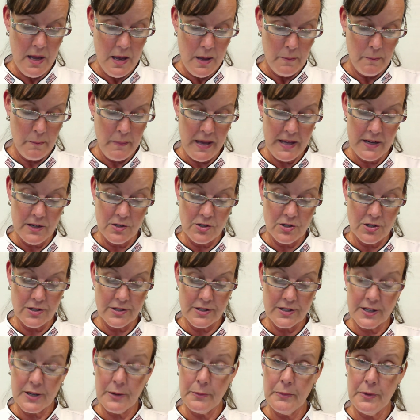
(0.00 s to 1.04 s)
managers
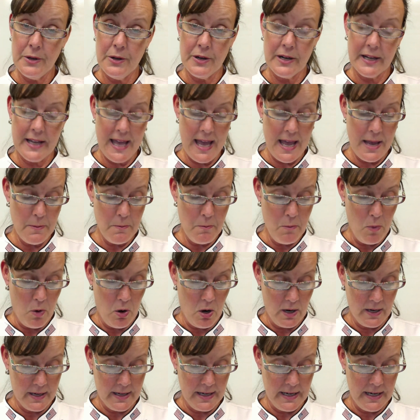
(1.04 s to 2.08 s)
communicate
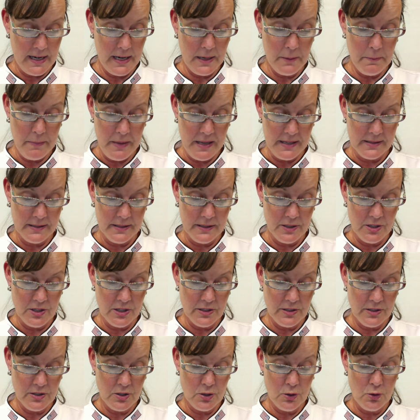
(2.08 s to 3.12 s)
marketing
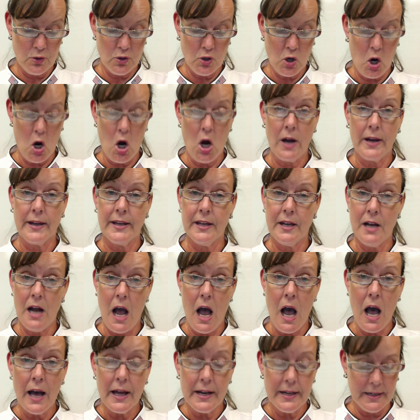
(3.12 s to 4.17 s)
messages to target
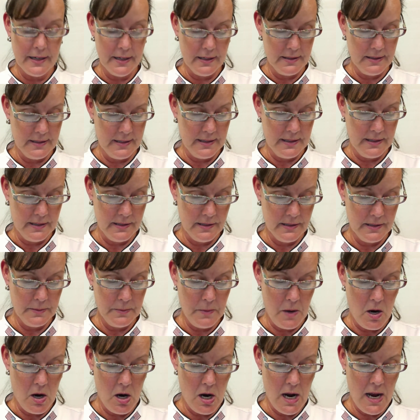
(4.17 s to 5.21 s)
audiences.
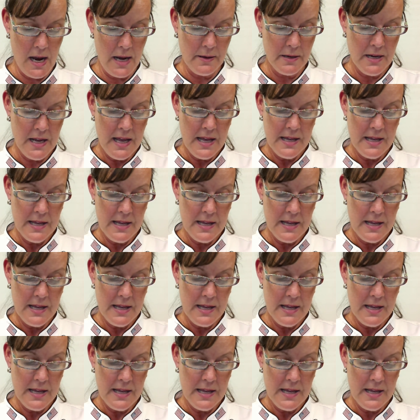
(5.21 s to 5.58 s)
All right.